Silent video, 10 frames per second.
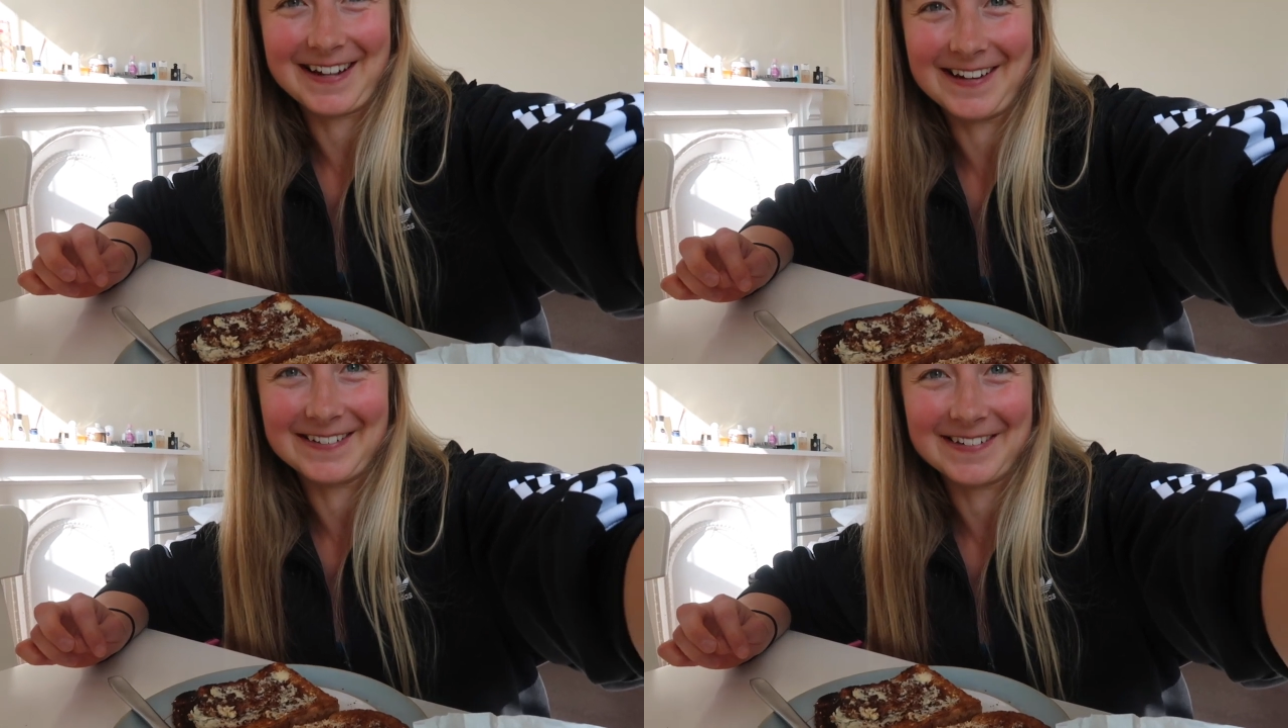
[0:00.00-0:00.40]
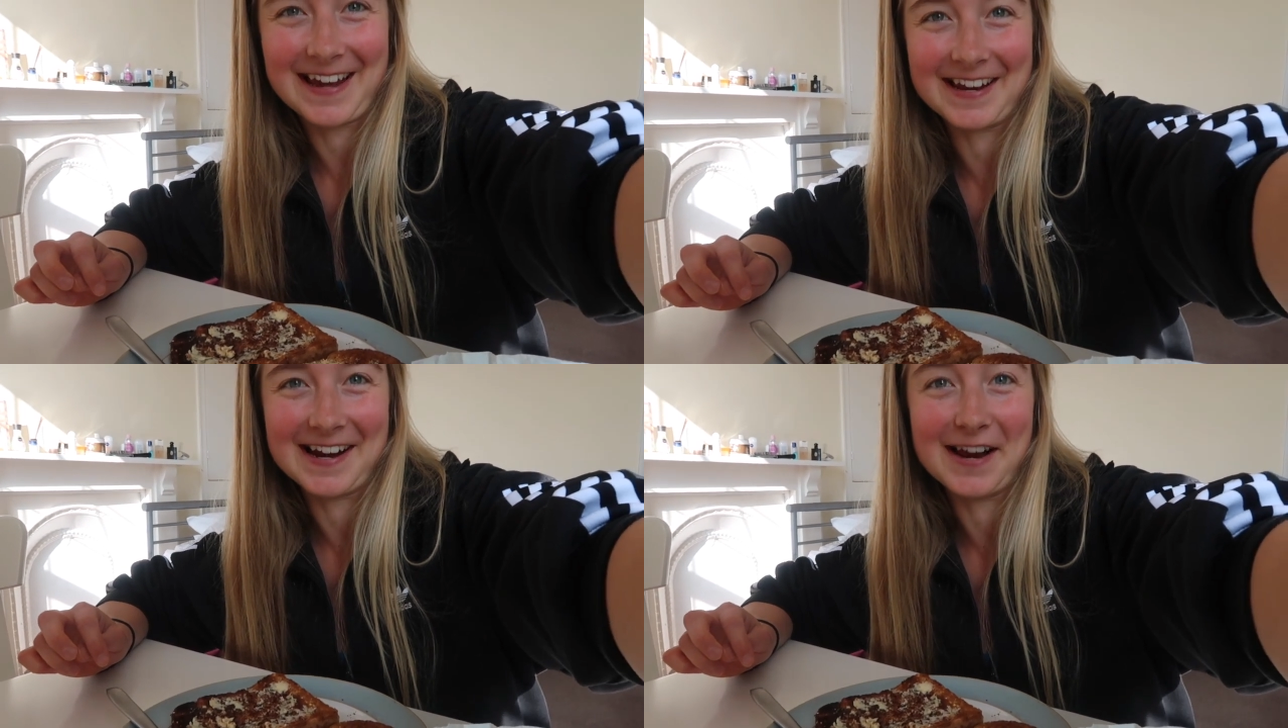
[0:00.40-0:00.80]

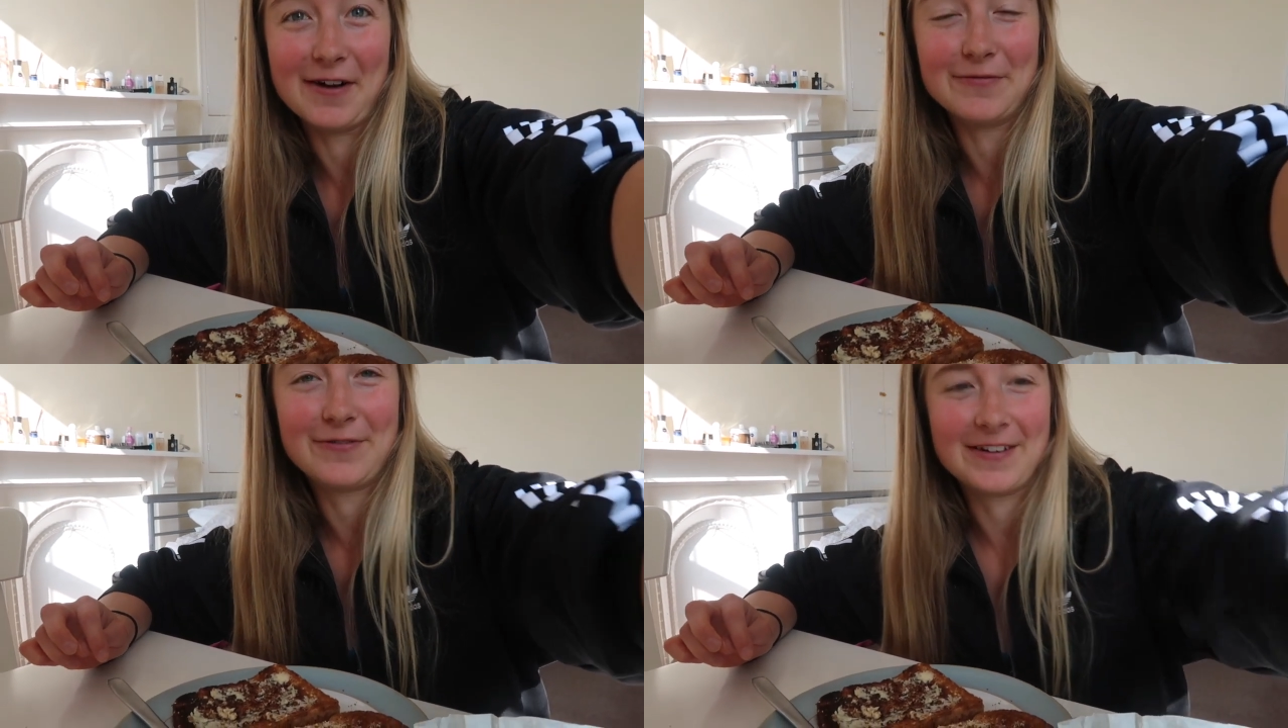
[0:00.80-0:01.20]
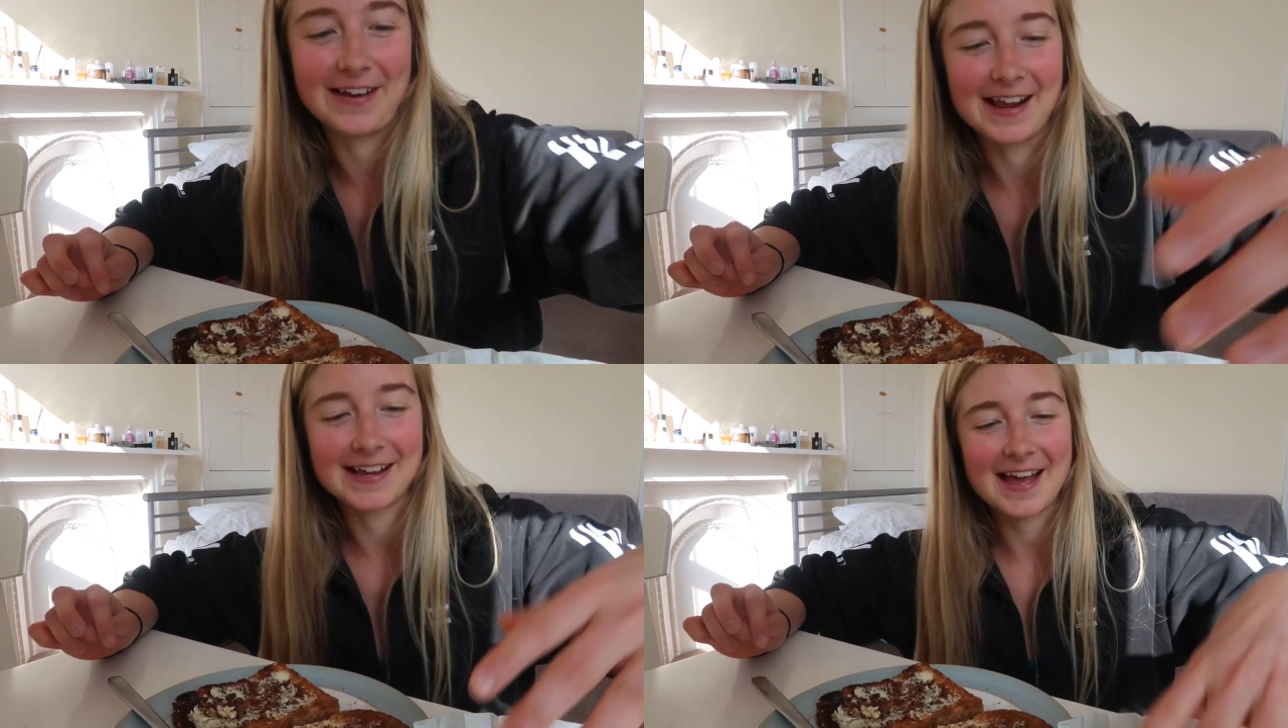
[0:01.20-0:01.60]
child and I love
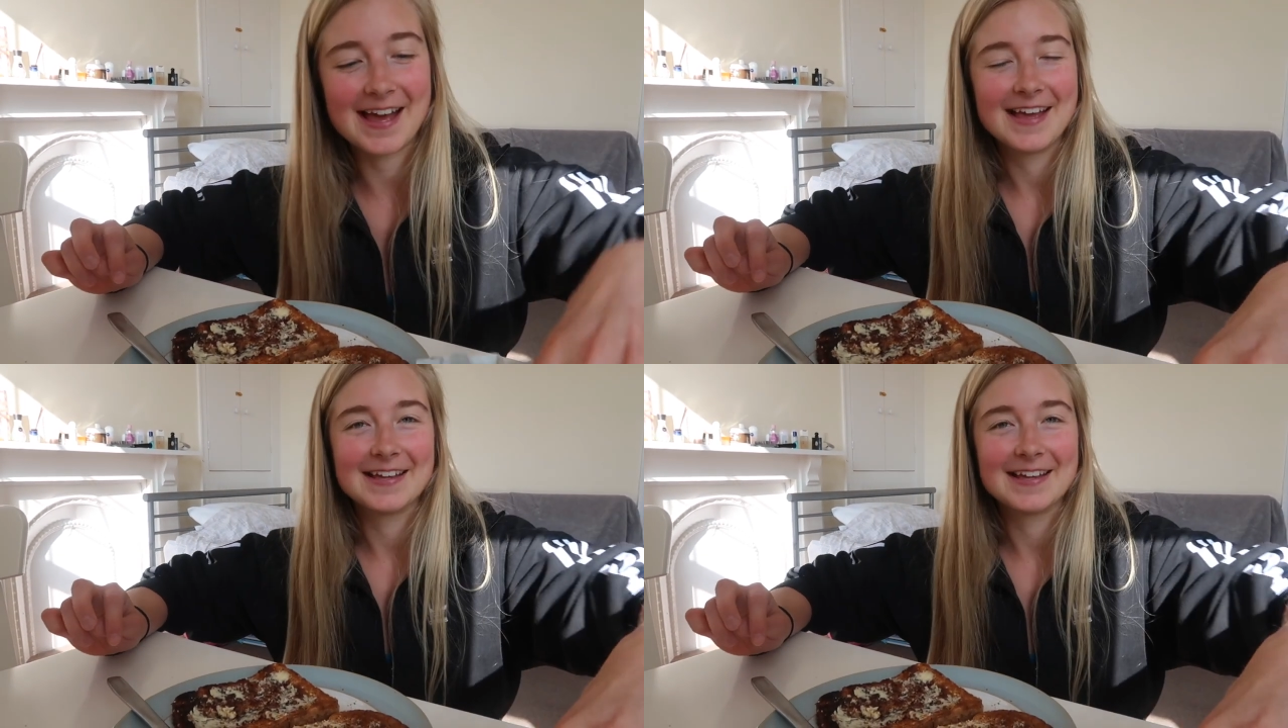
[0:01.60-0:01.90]
like